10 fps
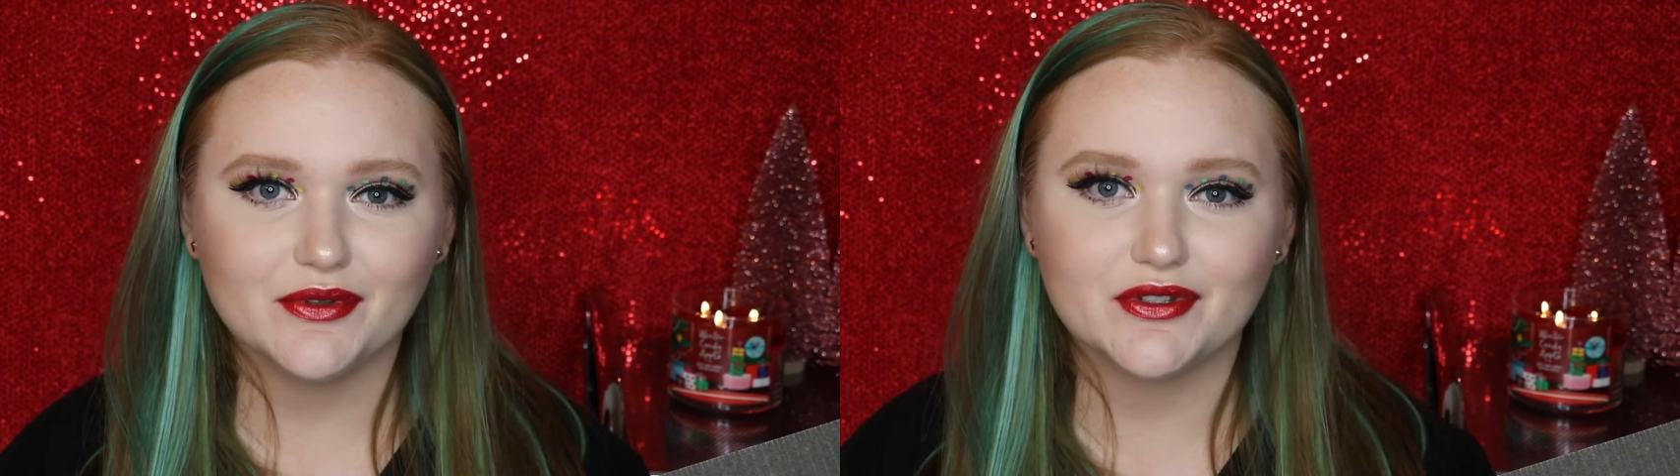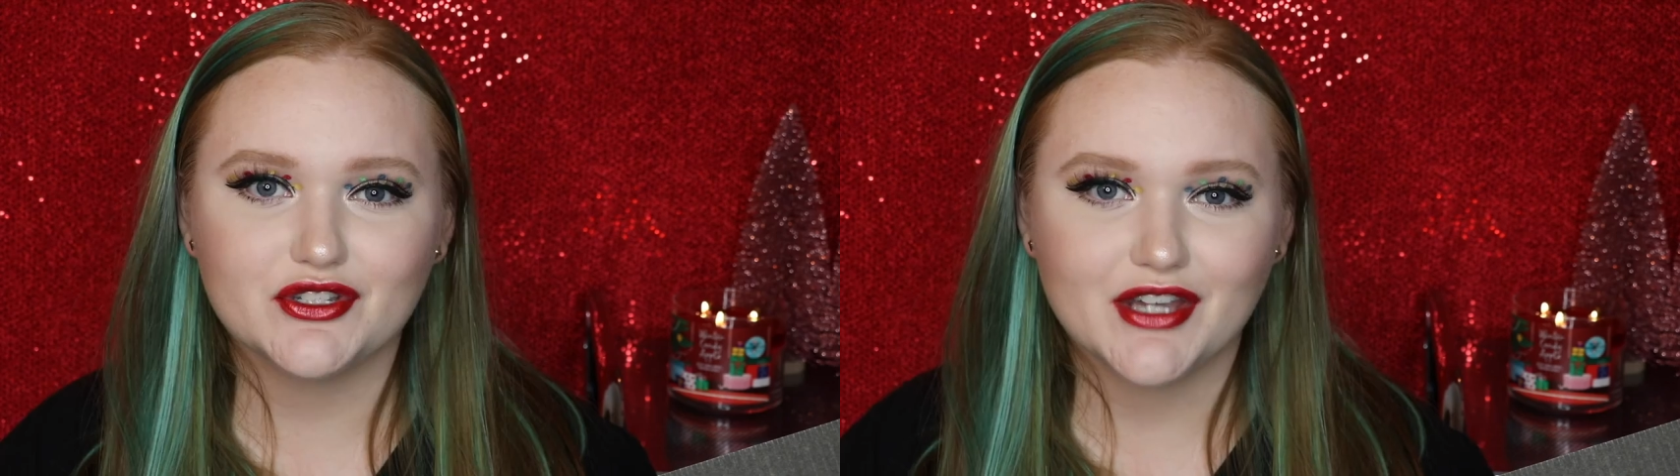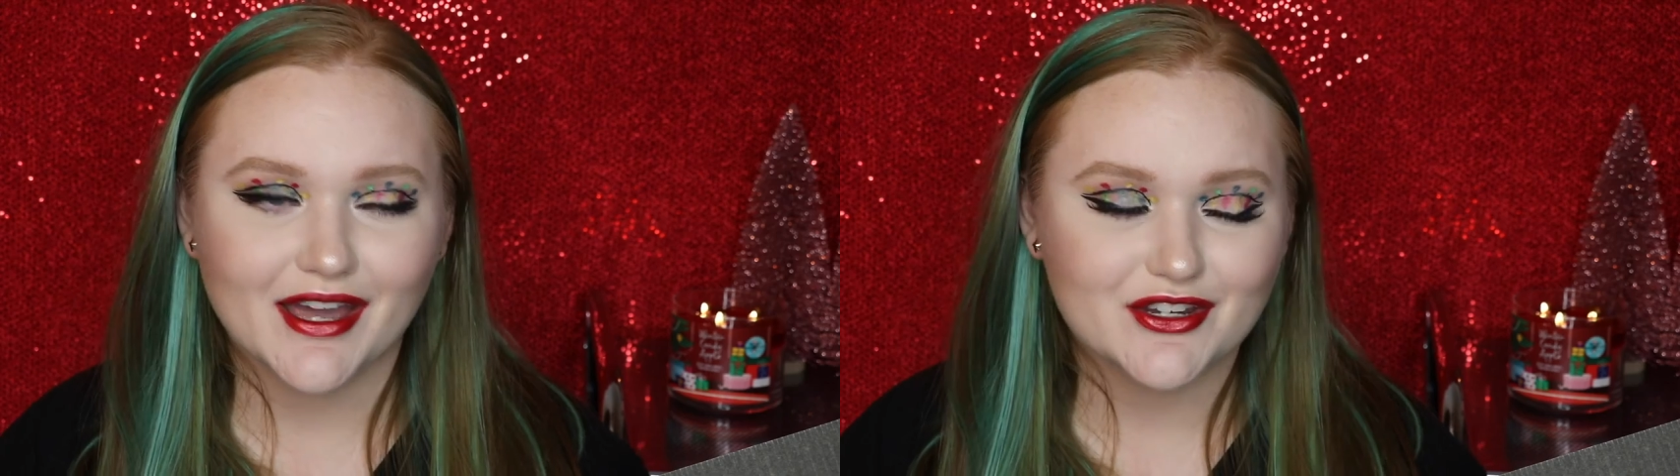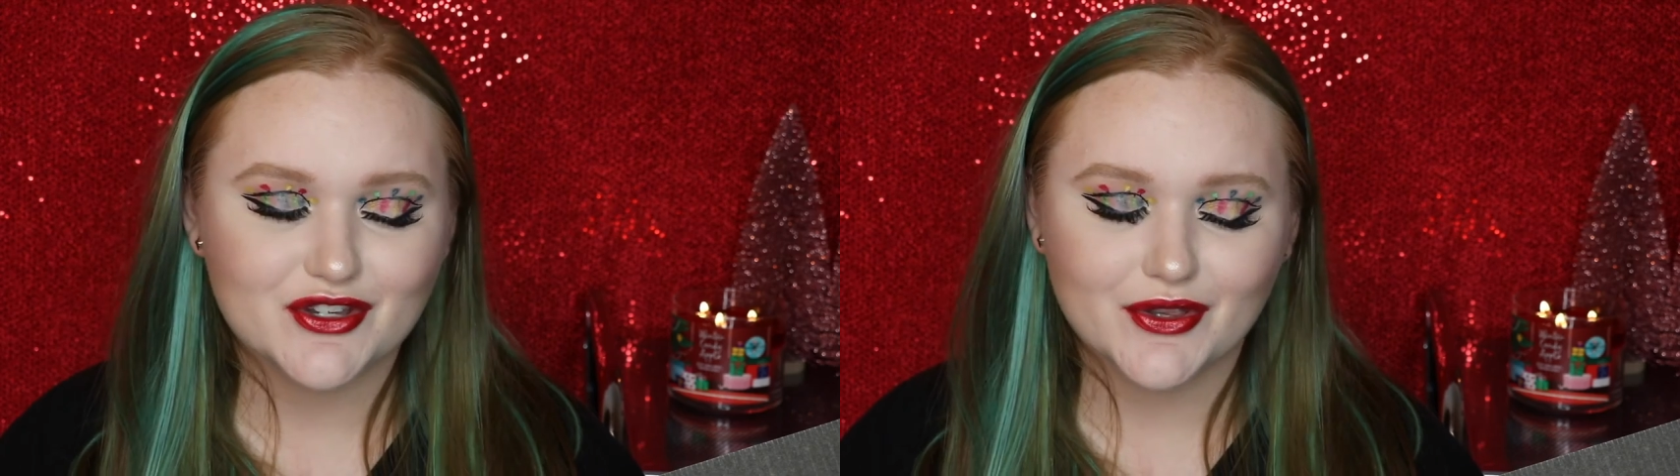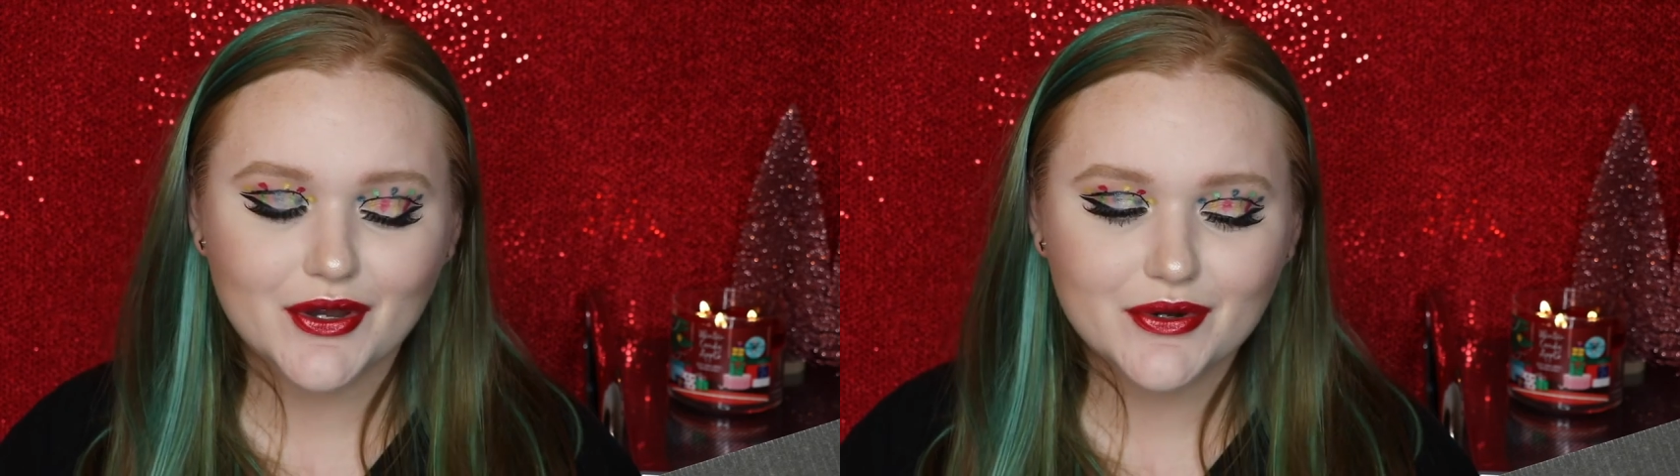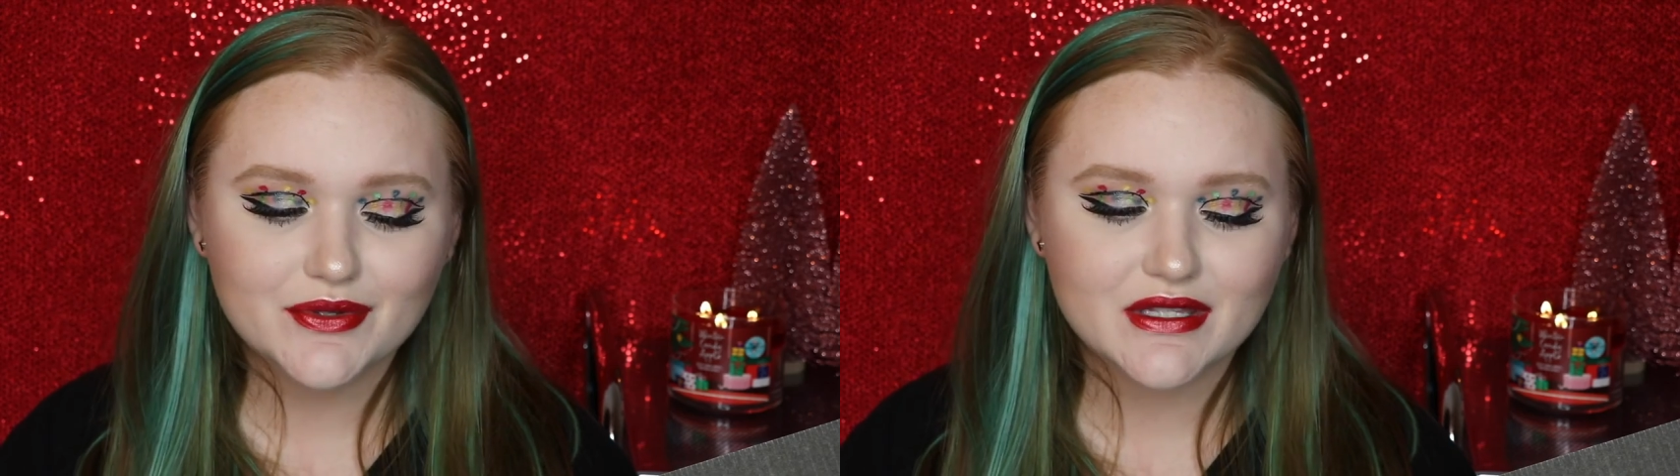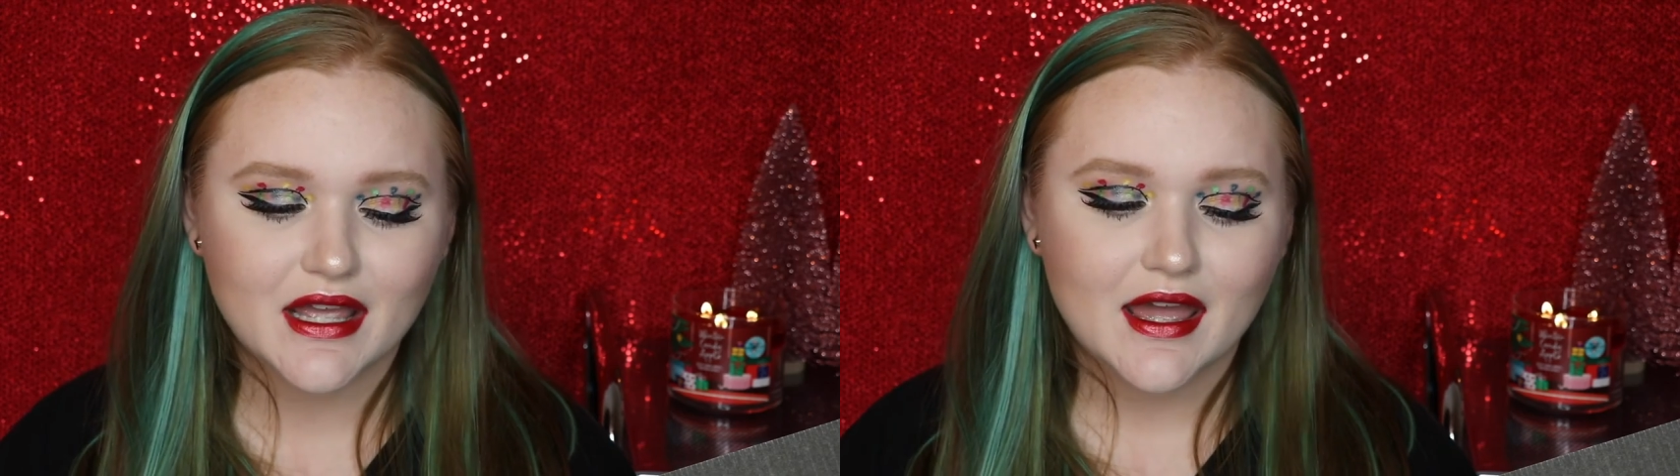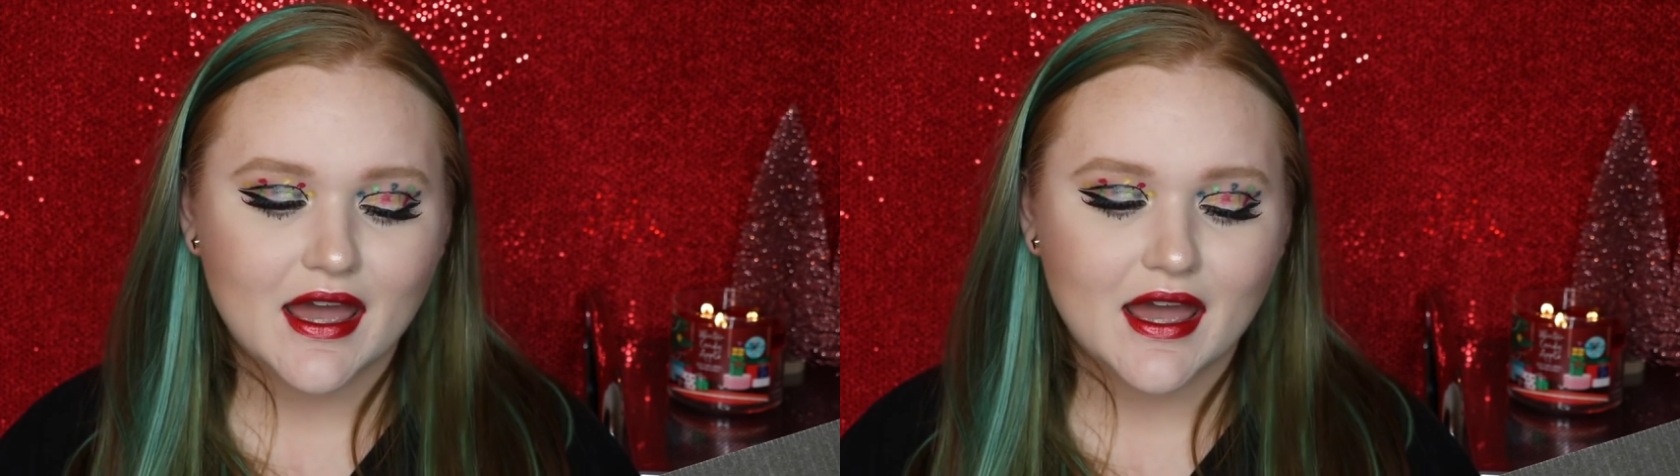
you'll catch those.